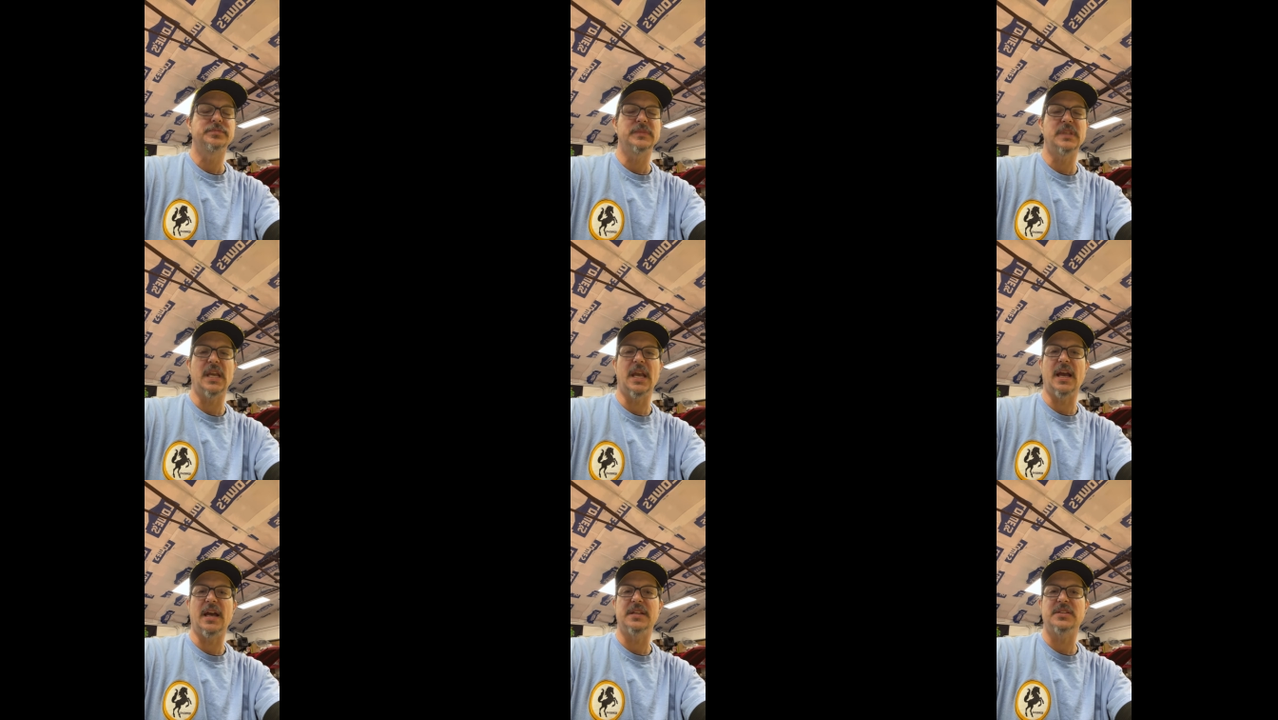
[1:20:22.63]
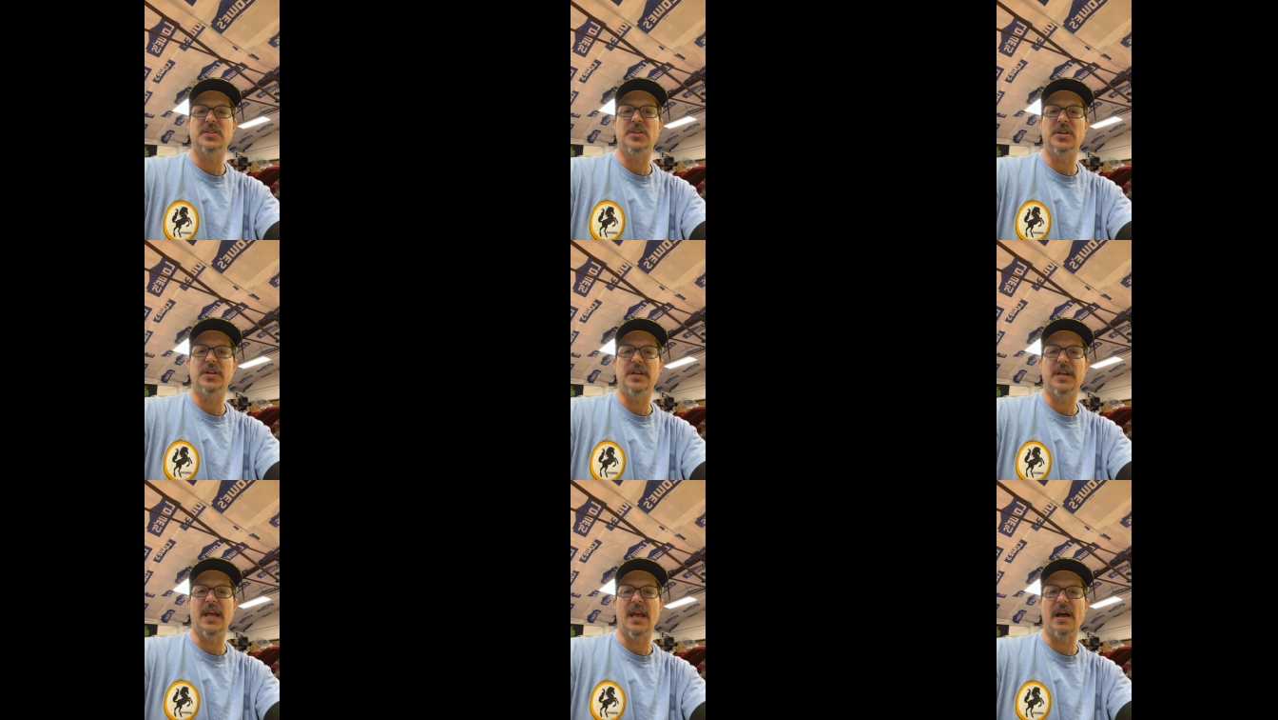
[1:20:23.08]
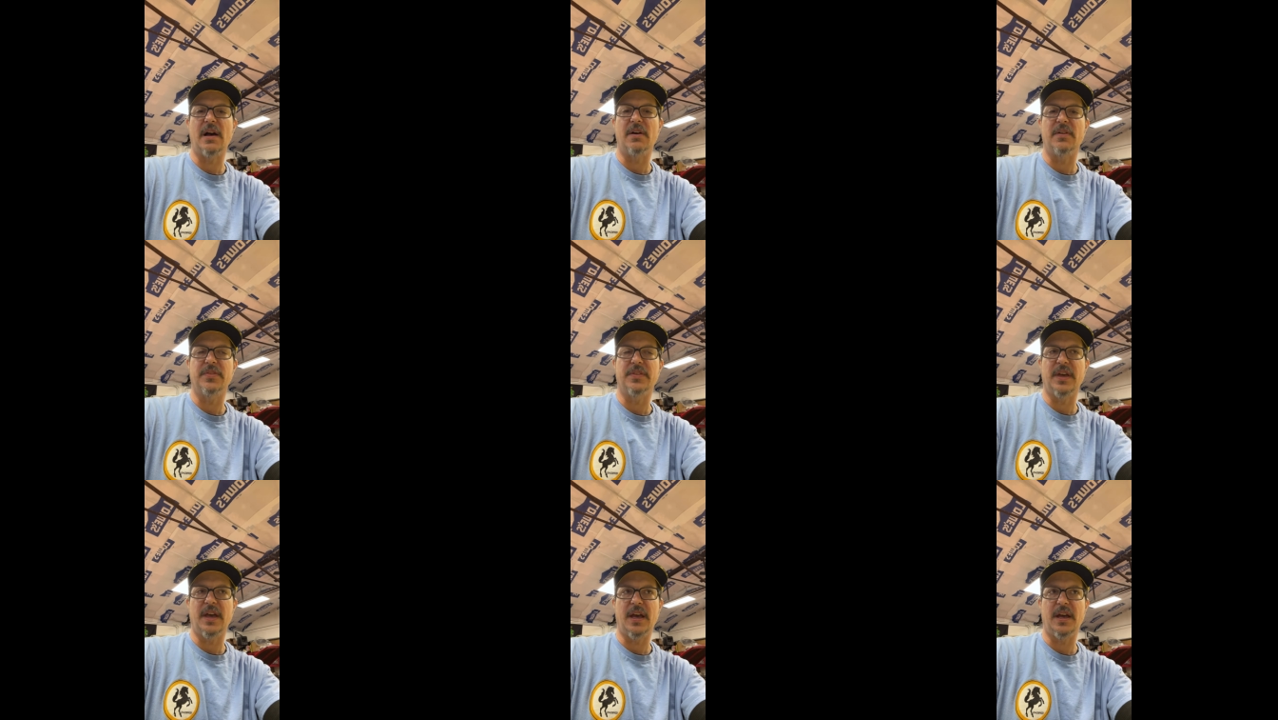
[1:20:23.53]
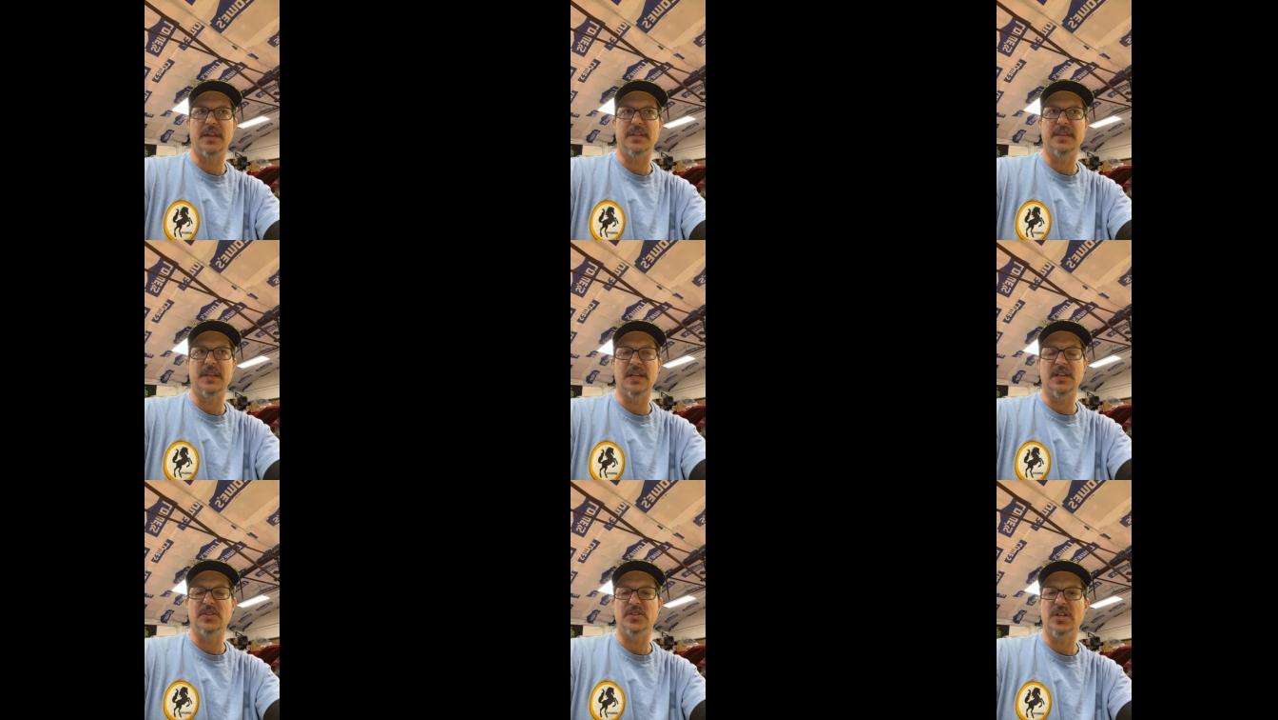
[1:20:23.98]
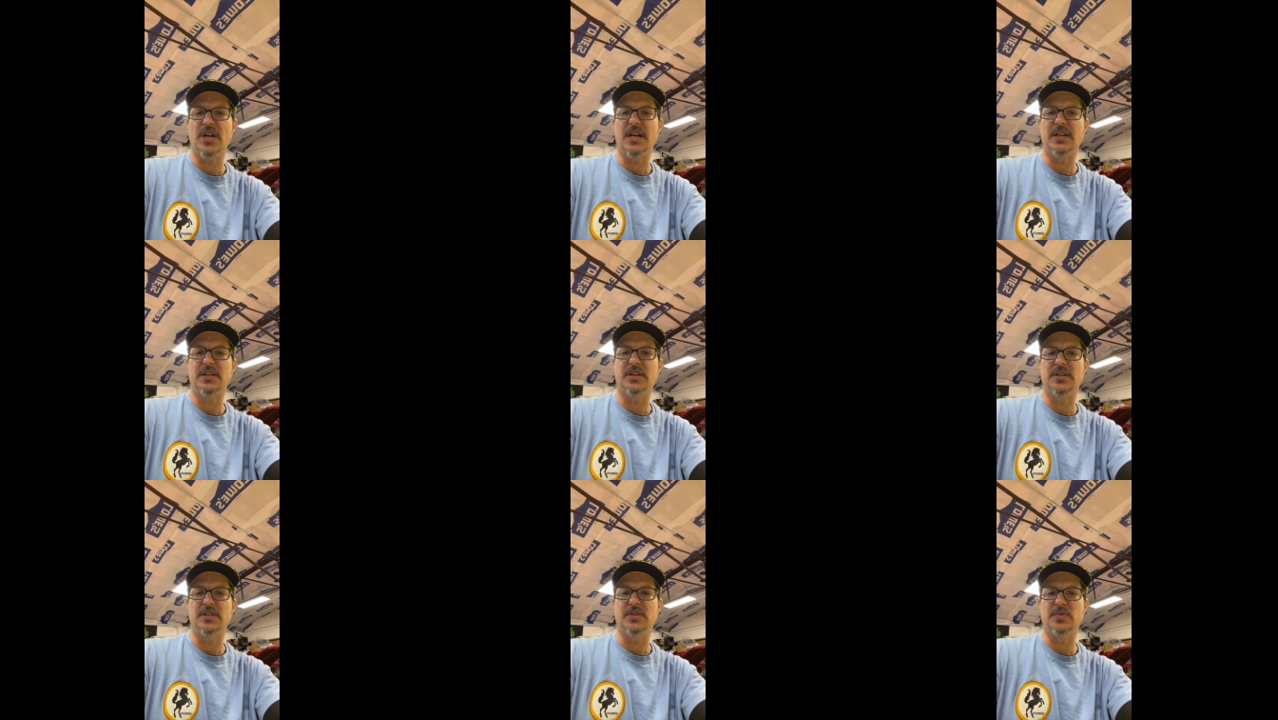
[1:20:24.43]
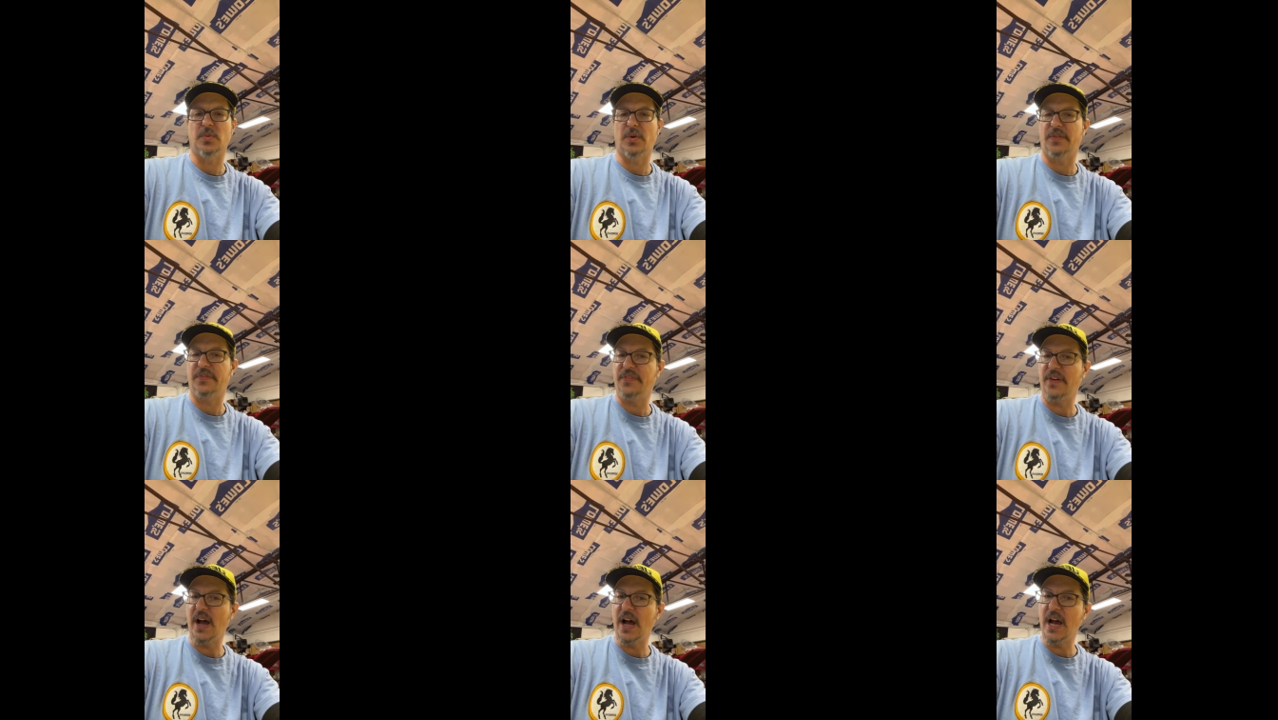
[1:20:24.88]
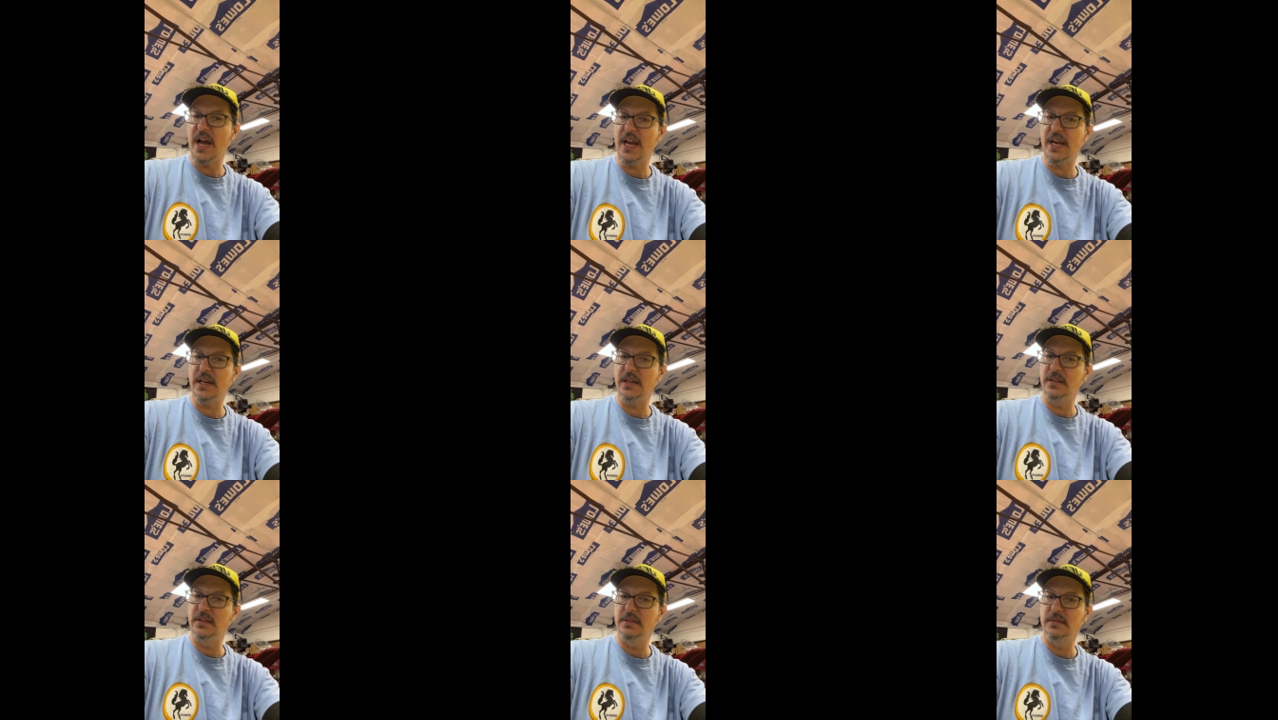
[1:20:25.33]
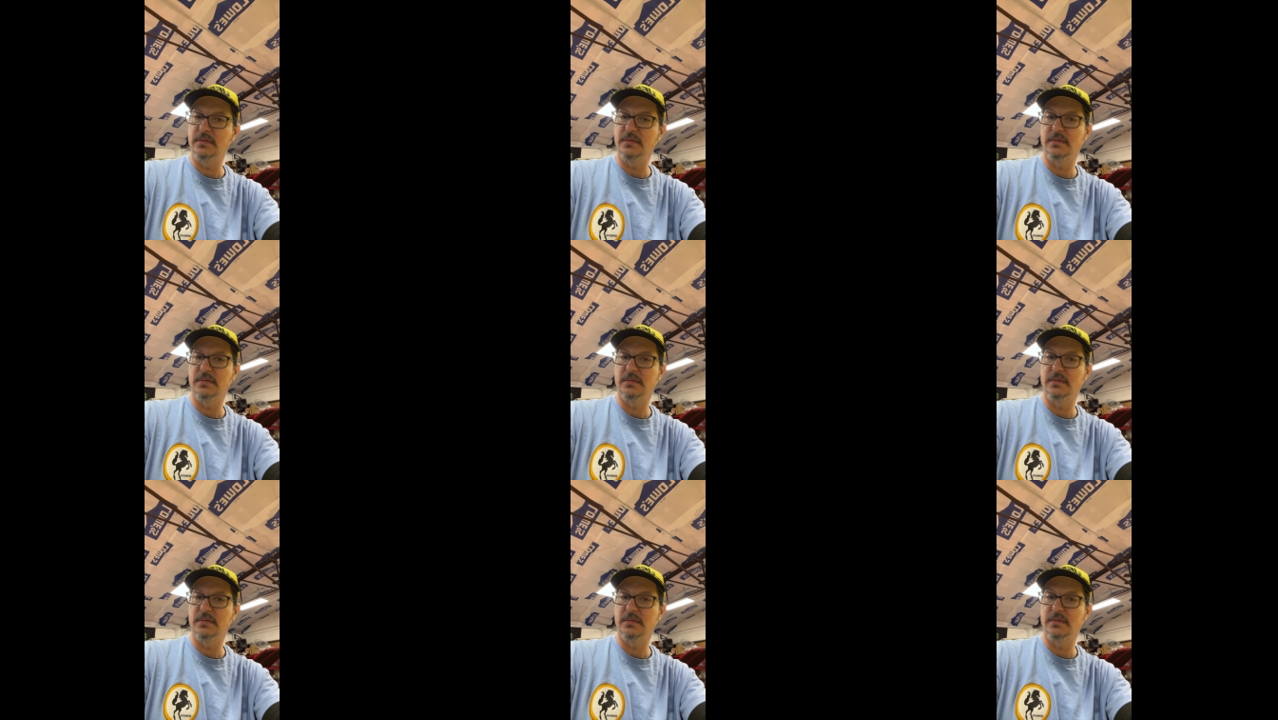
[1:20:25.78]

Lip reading: yeah, it turned out that the injectors were fine.